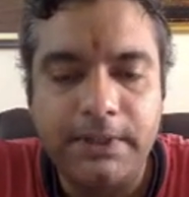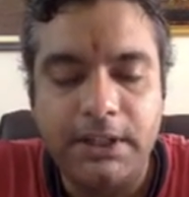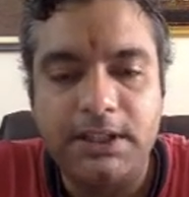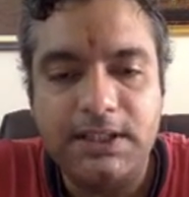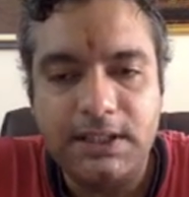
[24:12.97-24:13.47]

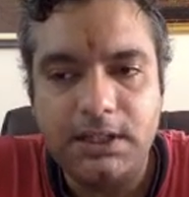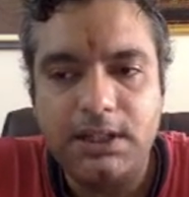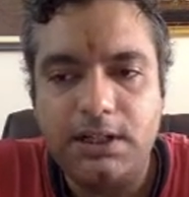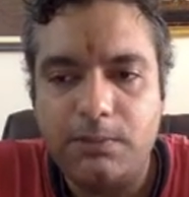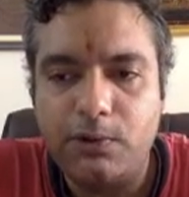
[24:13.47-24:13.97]
This certain
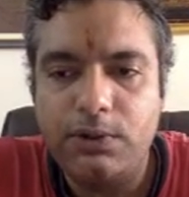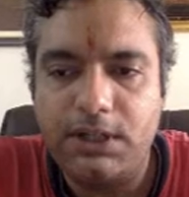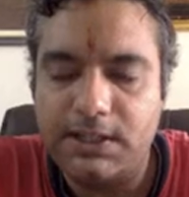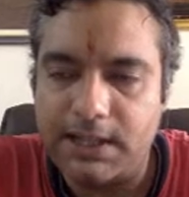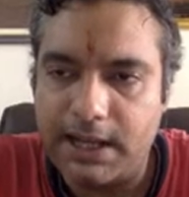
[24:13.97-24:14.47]
amount
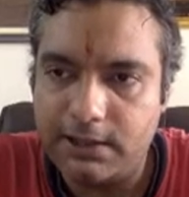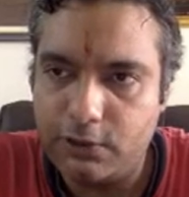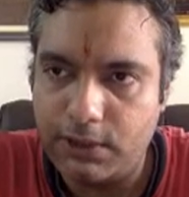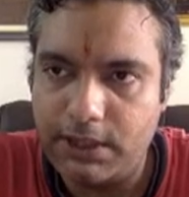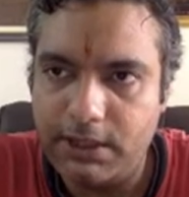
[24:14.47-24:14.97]
is
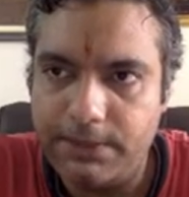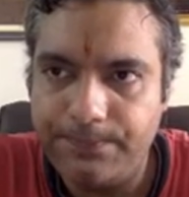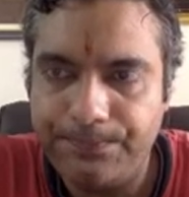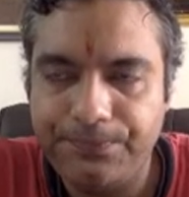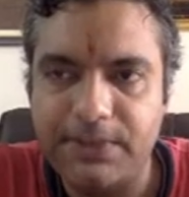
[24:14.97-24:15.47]
actually
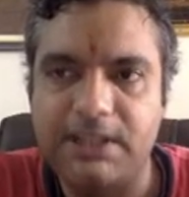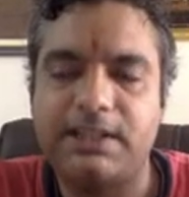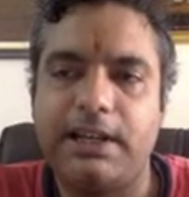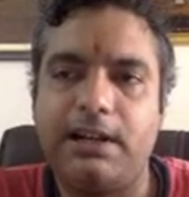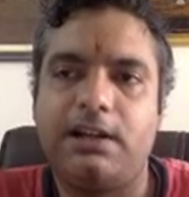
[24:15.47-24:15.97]
a
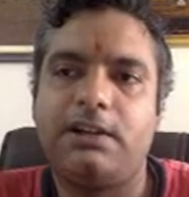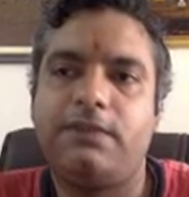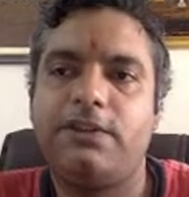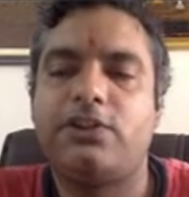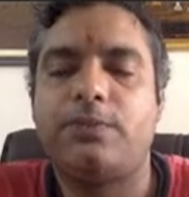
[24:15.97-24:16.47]
scalar
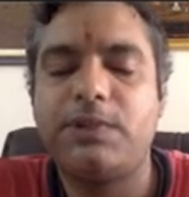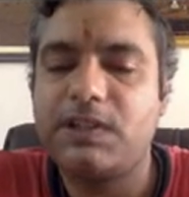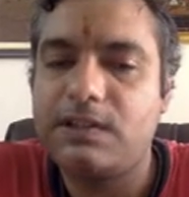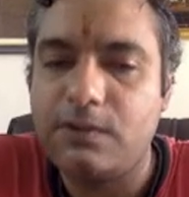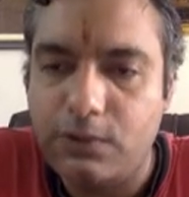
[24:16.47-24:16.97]
which
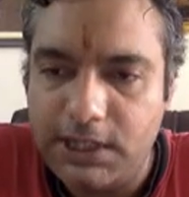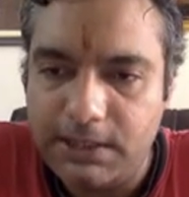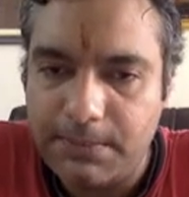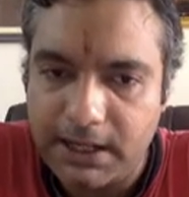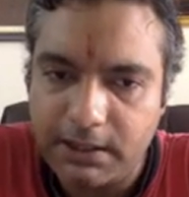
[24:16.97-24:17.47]
represents only the
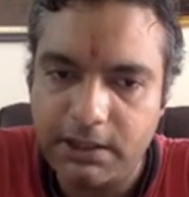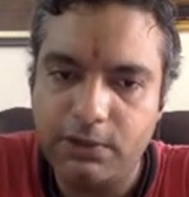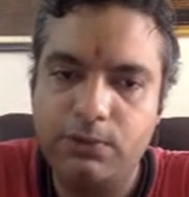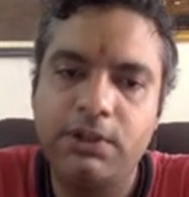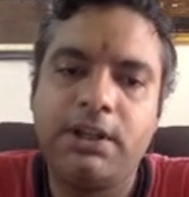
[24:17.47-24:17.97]

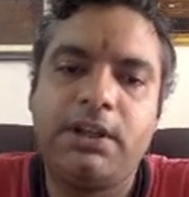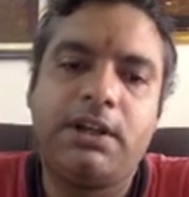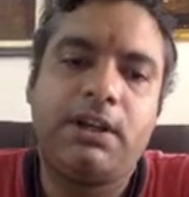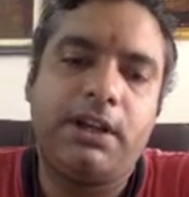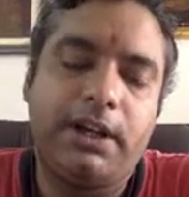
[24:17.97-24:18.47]
magnitude,
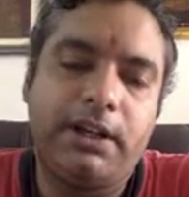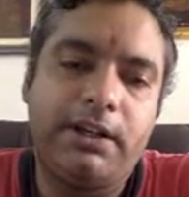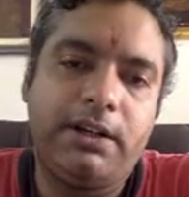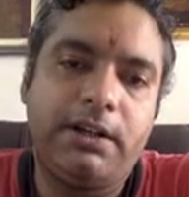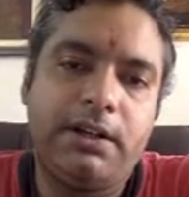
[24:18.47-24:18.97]

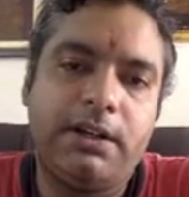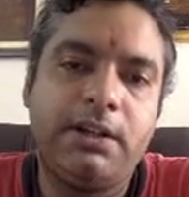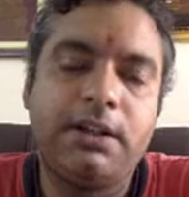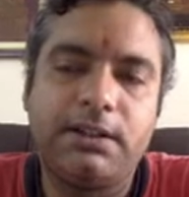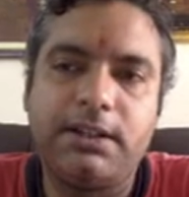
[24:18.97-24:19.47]
and
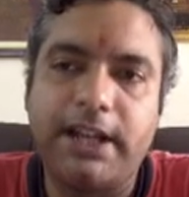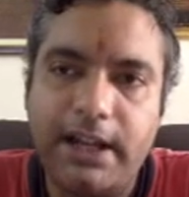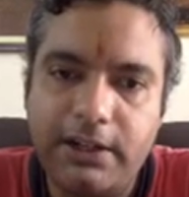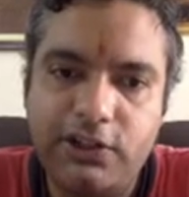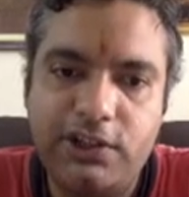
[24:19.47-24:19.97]
the
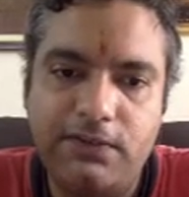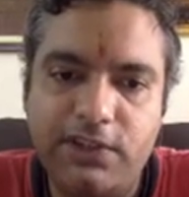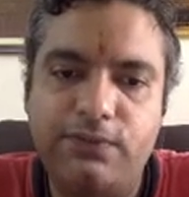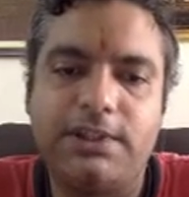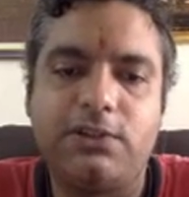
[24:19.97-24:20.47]
direction which
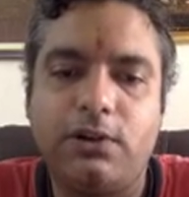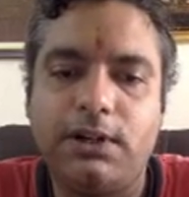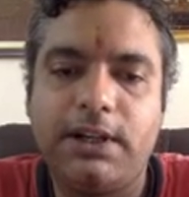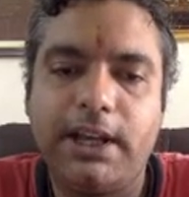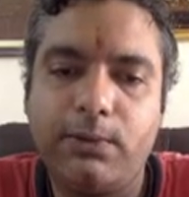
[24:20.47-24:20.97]
we call
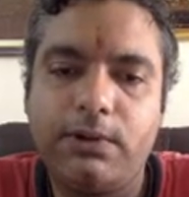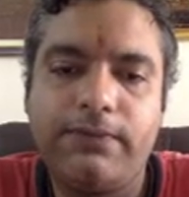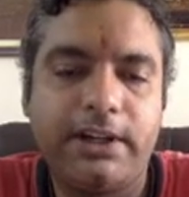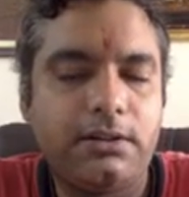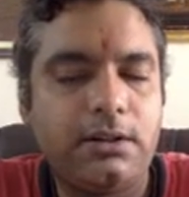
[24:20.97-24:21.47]
A1
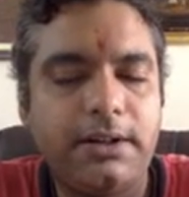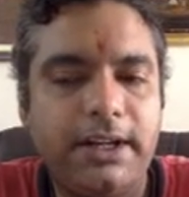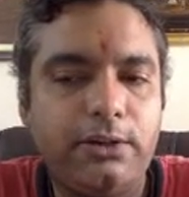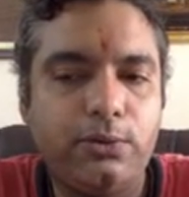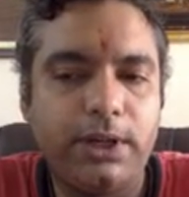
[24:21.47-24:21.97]
vector,
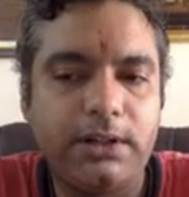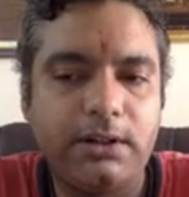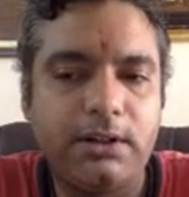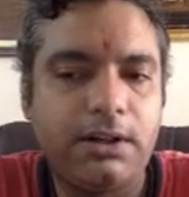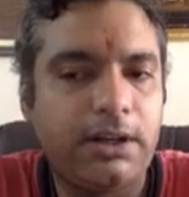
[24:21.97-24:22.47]
A2 vector
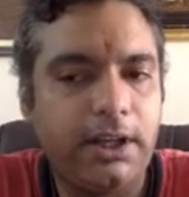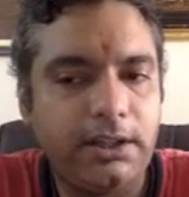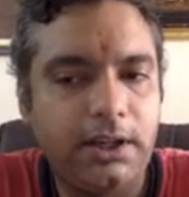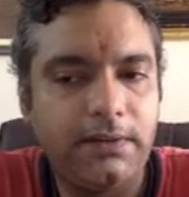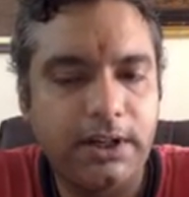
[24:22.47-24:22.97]
and
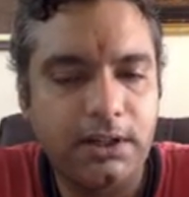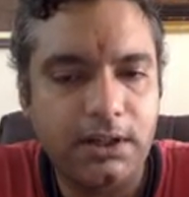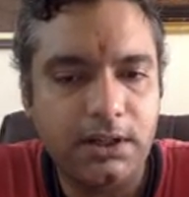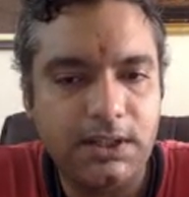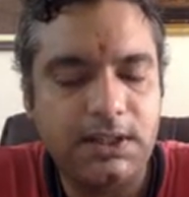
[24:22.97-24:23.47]
A3 vector
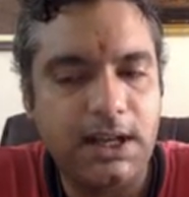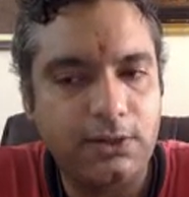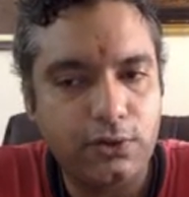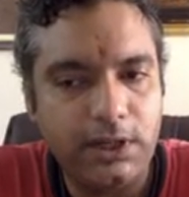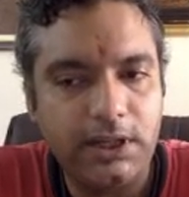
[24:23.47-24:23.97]
is
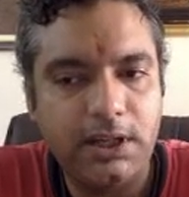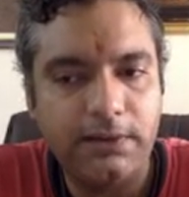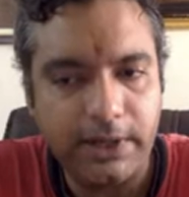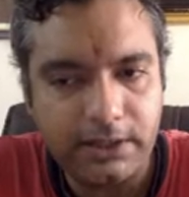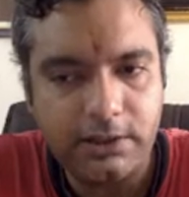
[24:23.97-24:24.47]
actually a
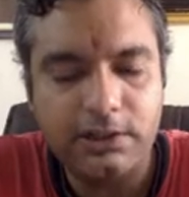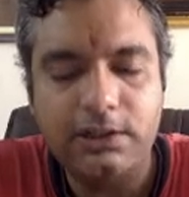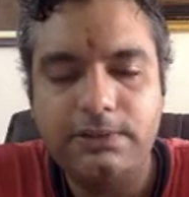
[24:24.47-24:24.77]
vector